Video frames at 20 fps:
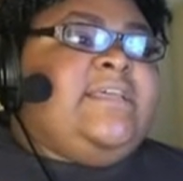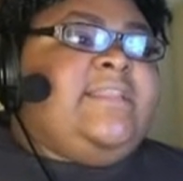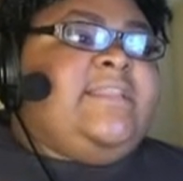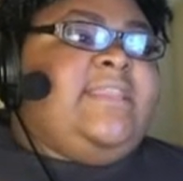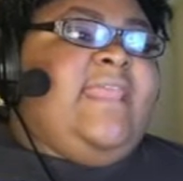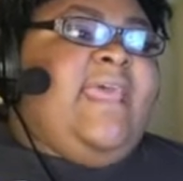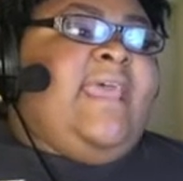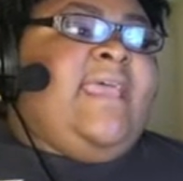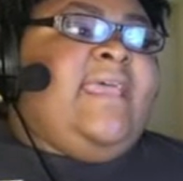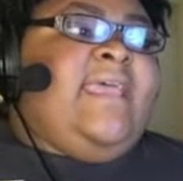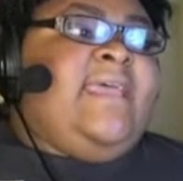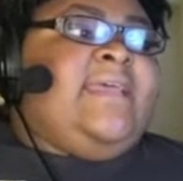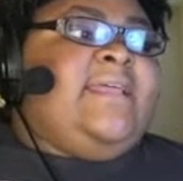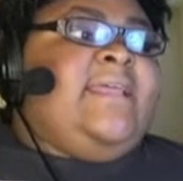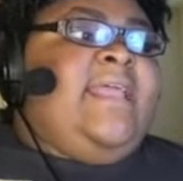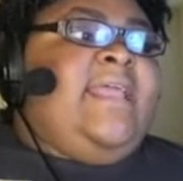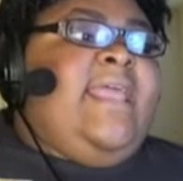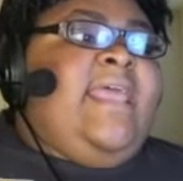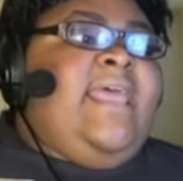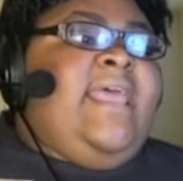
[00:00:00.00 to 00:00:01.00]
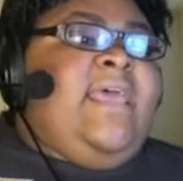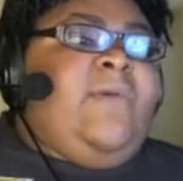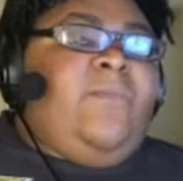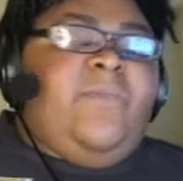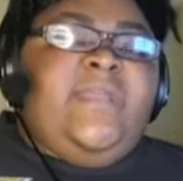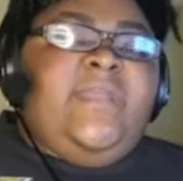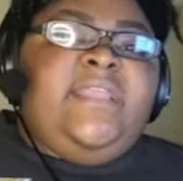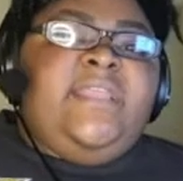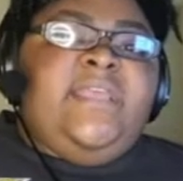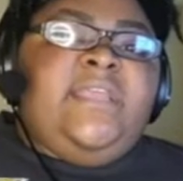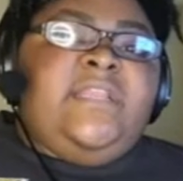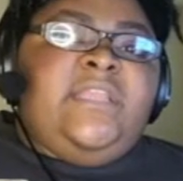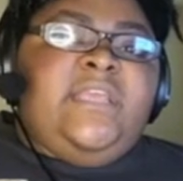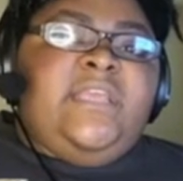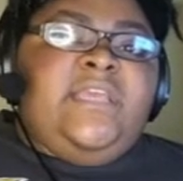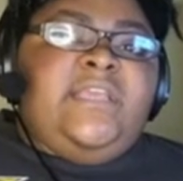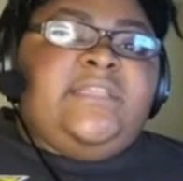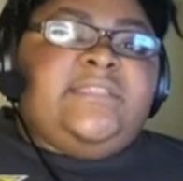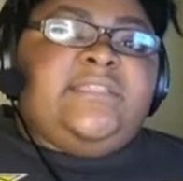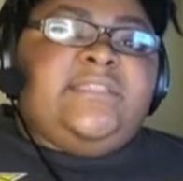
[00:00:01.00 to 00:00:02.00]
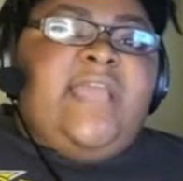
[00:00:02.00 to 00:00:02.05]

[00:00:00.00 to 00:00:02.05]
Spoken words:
that within is